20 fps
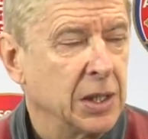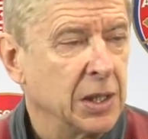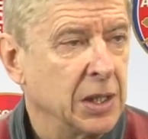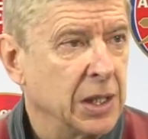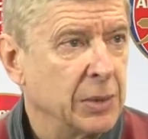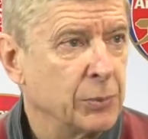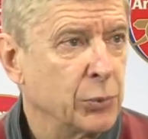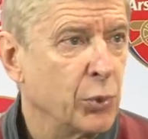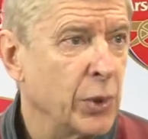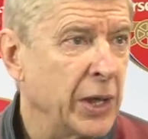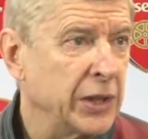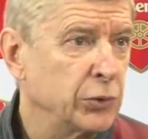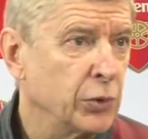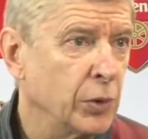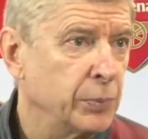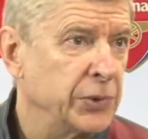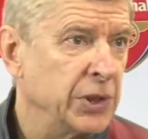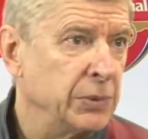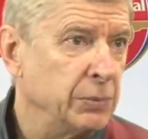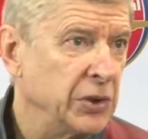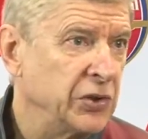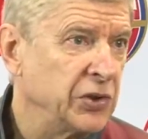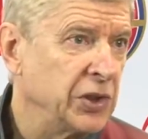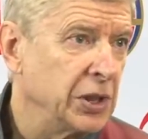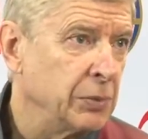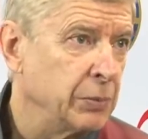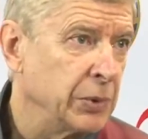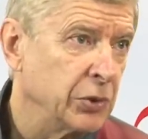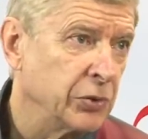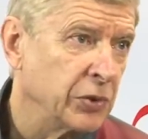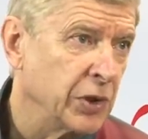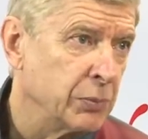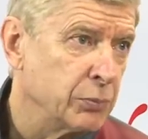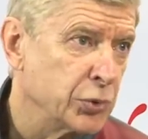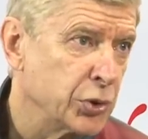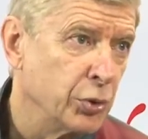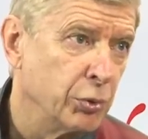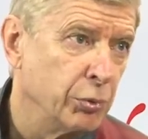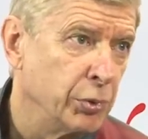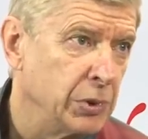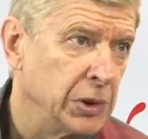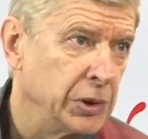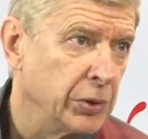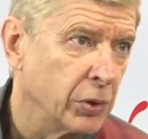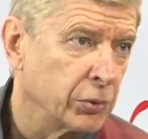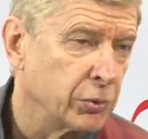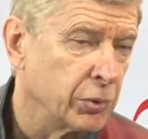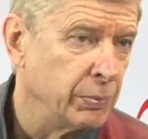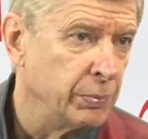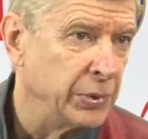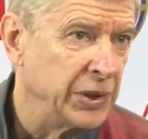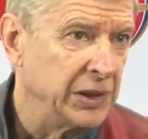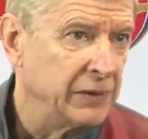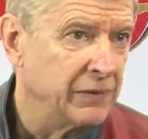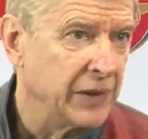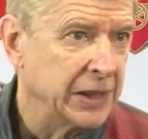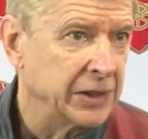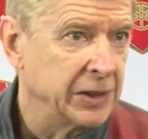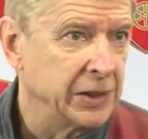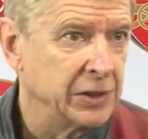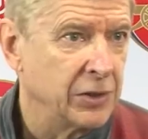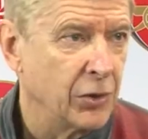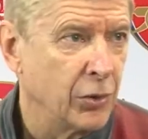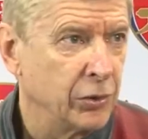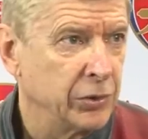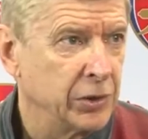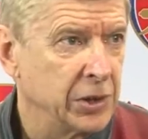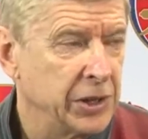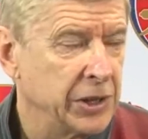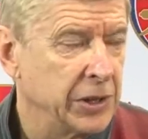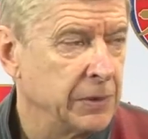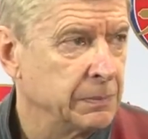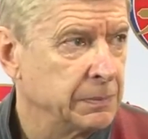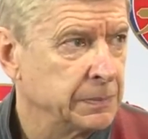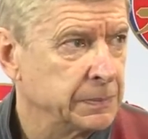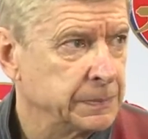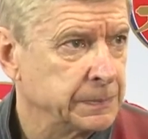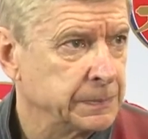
I'm quite optimistic because I'm sure we will not repeat that eternally.